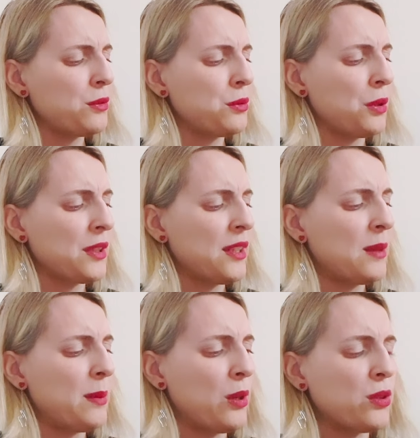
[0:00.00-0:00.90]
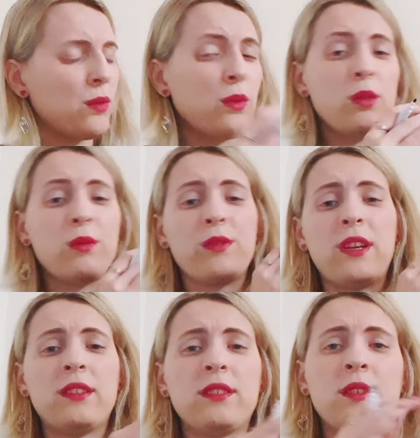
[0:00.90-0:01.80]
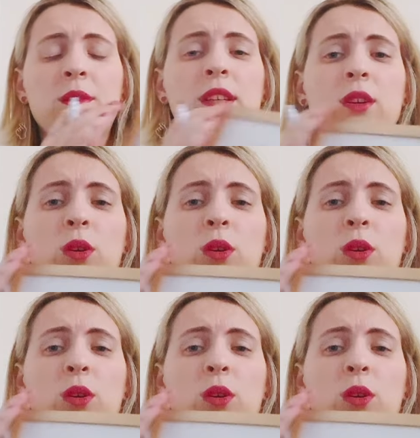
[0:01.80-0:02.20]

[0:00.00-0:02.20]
talking about wolf and the red